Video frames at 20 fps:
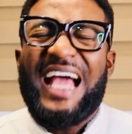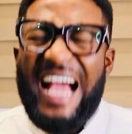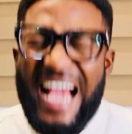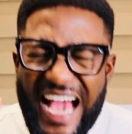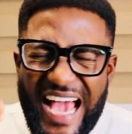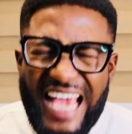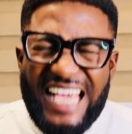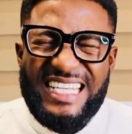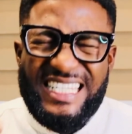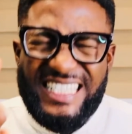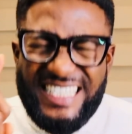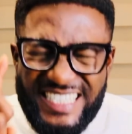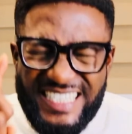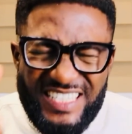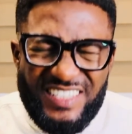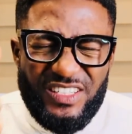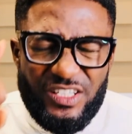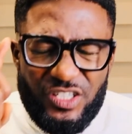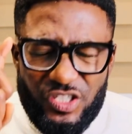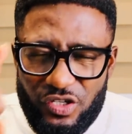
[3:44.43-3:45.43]
I
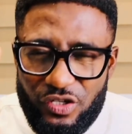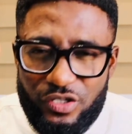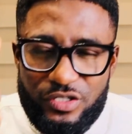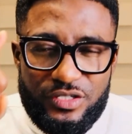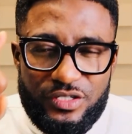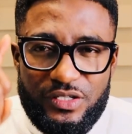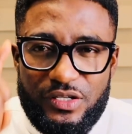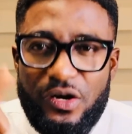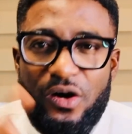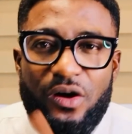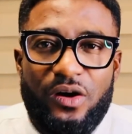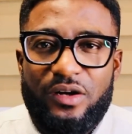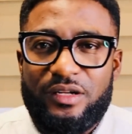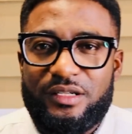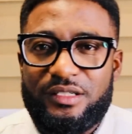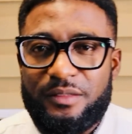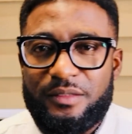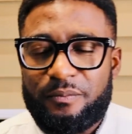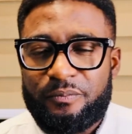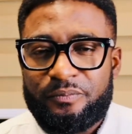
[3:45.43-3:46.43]
still trust God.
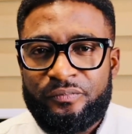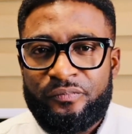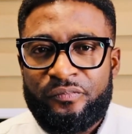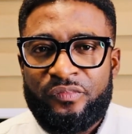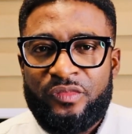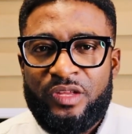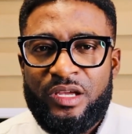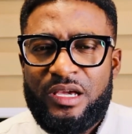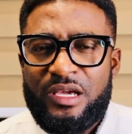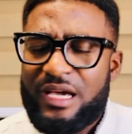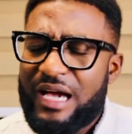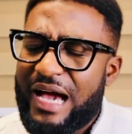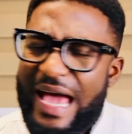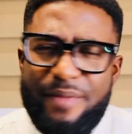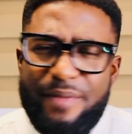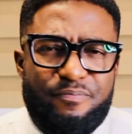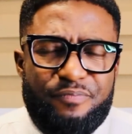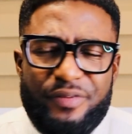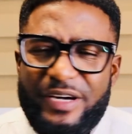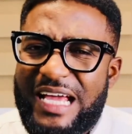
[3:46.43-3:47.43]
I
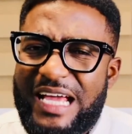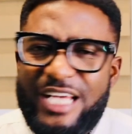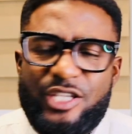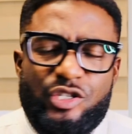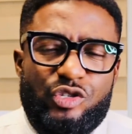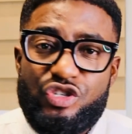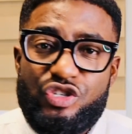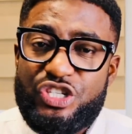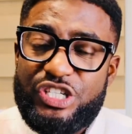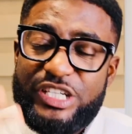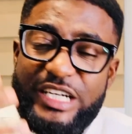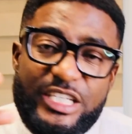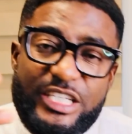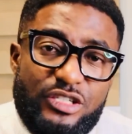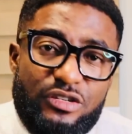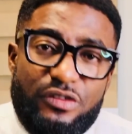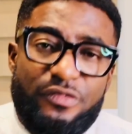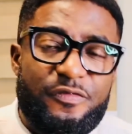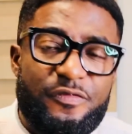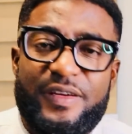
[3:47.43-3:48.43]
pray as you stretch
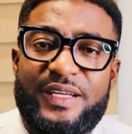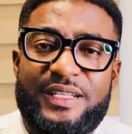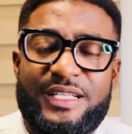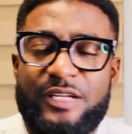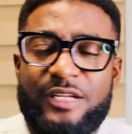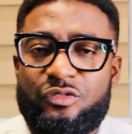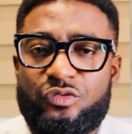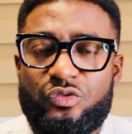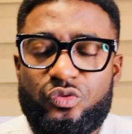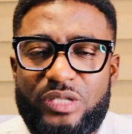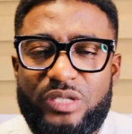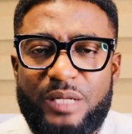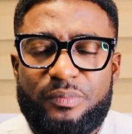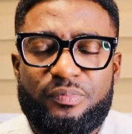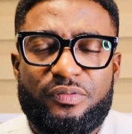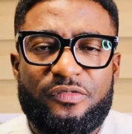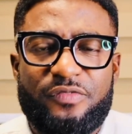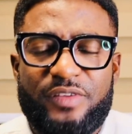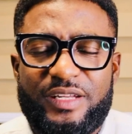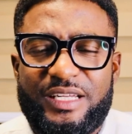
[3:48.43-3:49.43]
your faith and you do that
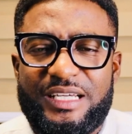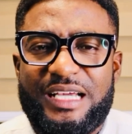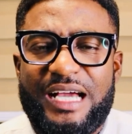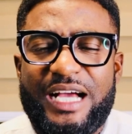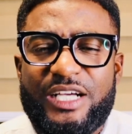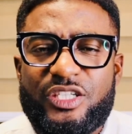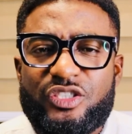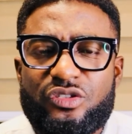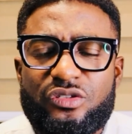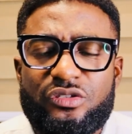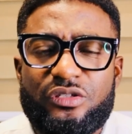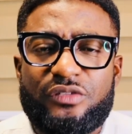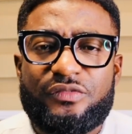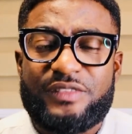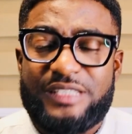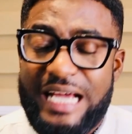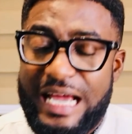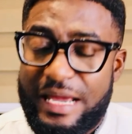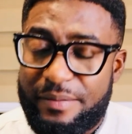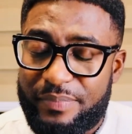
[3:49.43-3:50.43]
prophetic action of
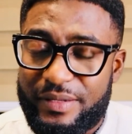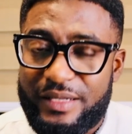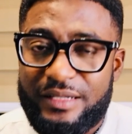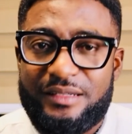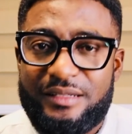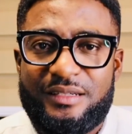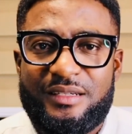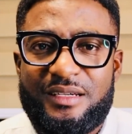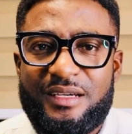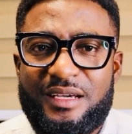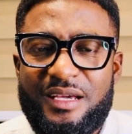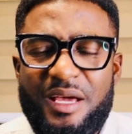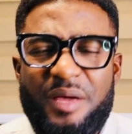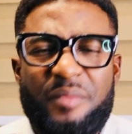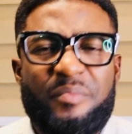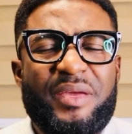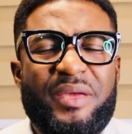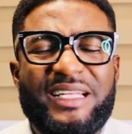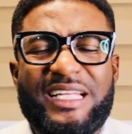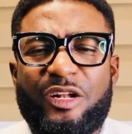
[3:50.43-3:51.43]
typing,
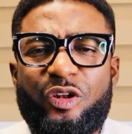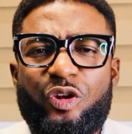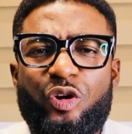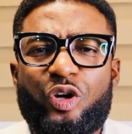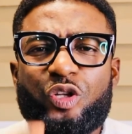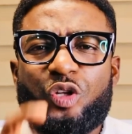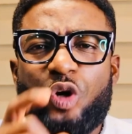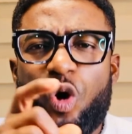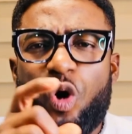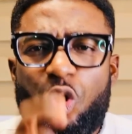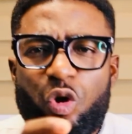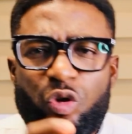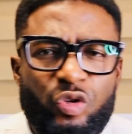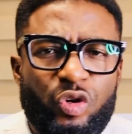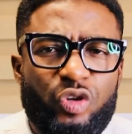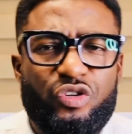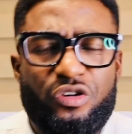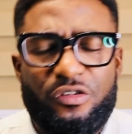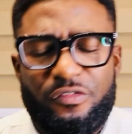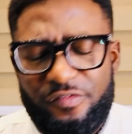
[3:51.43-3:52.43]
may the Lord
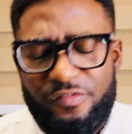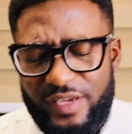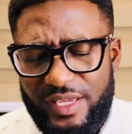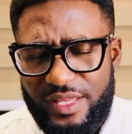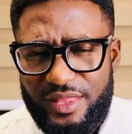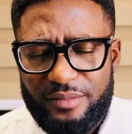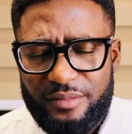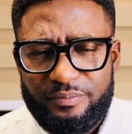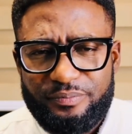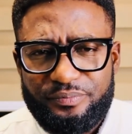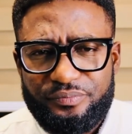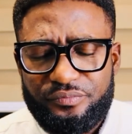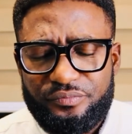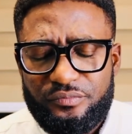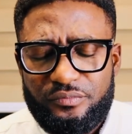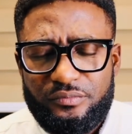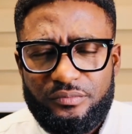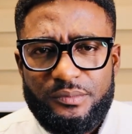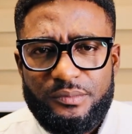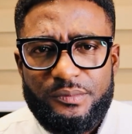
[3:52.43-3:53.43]
honor your faith.
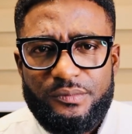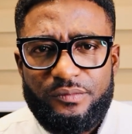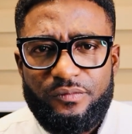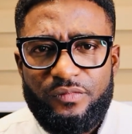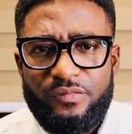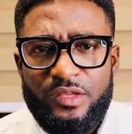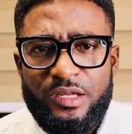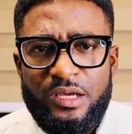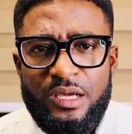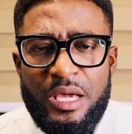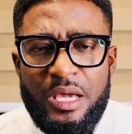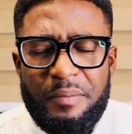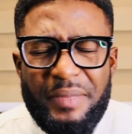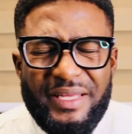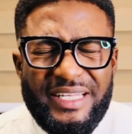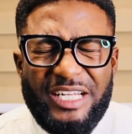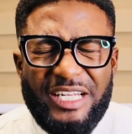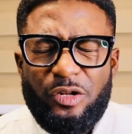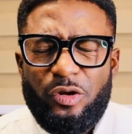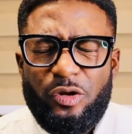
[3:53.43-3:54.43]
May
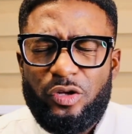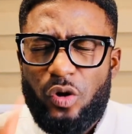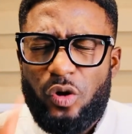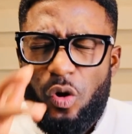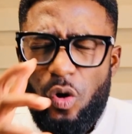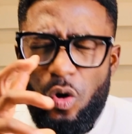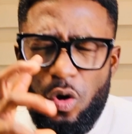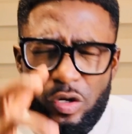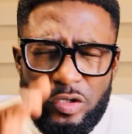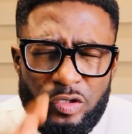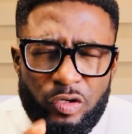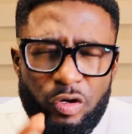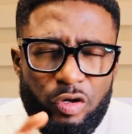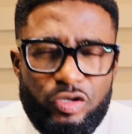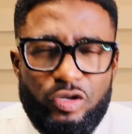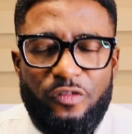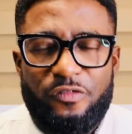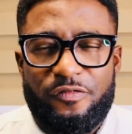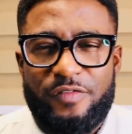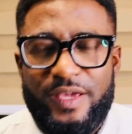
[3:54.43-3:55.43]
the Lord honor
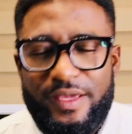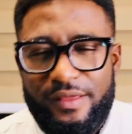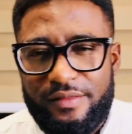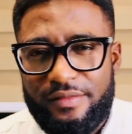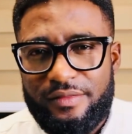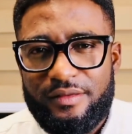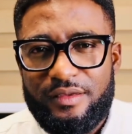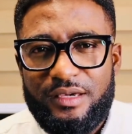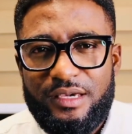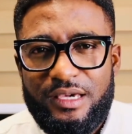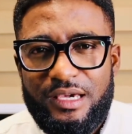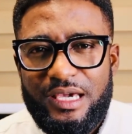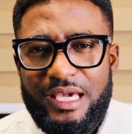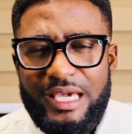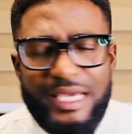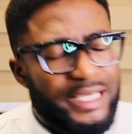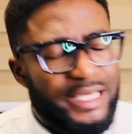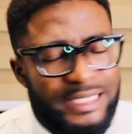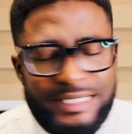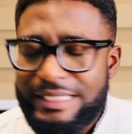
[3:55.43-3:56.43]
your faith
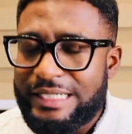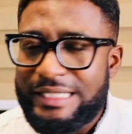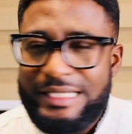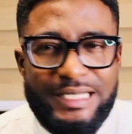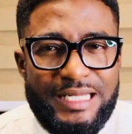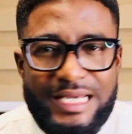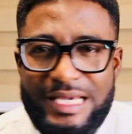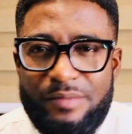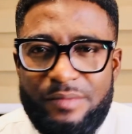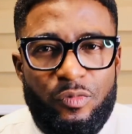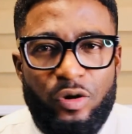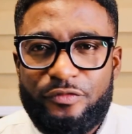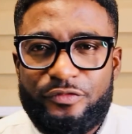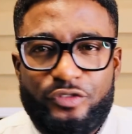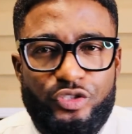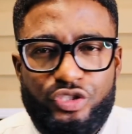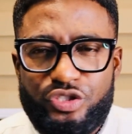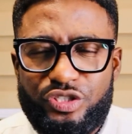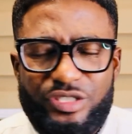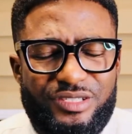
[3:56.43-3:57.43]
in the name of
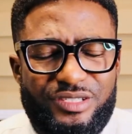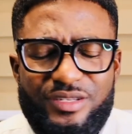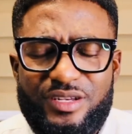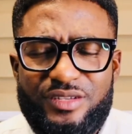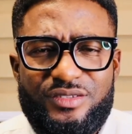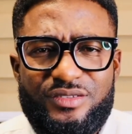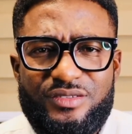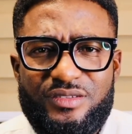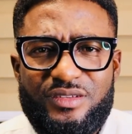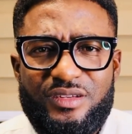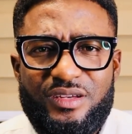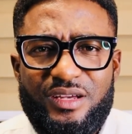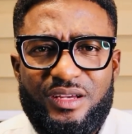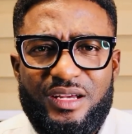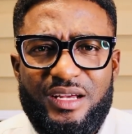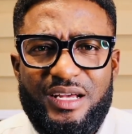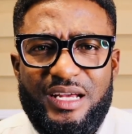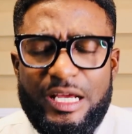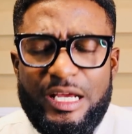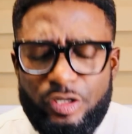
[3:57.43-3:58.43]
Jesus.
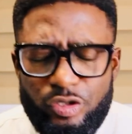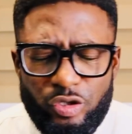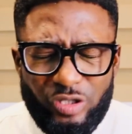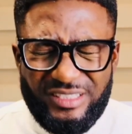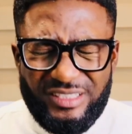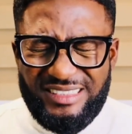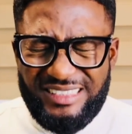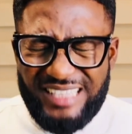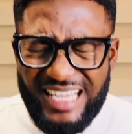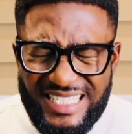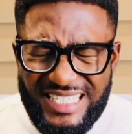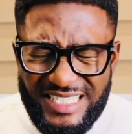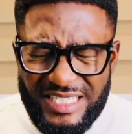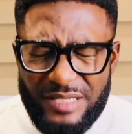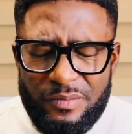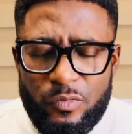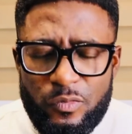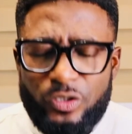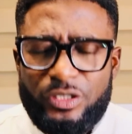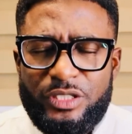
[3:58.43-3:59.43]
Your
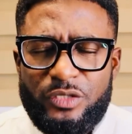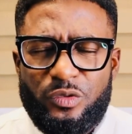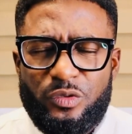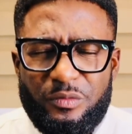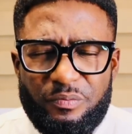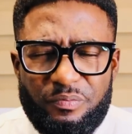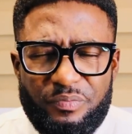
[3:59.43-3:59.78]
testimony will